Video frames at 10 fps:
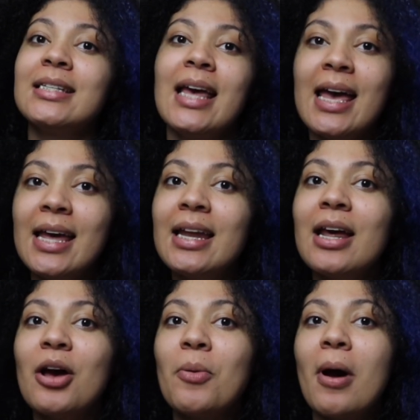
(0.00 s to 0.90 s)
10
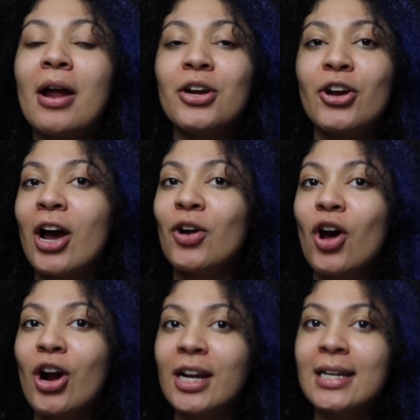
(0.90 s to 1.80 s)
underground
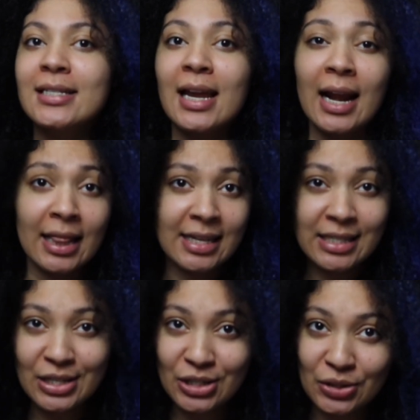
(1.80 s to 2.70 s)
artists that i
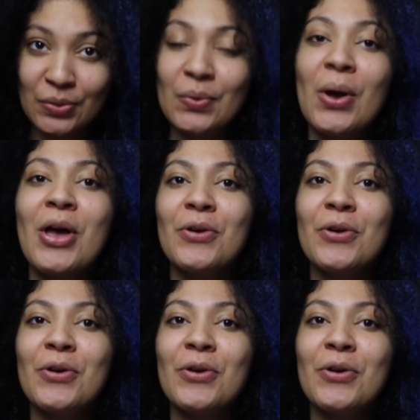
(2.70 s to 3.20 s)
listened to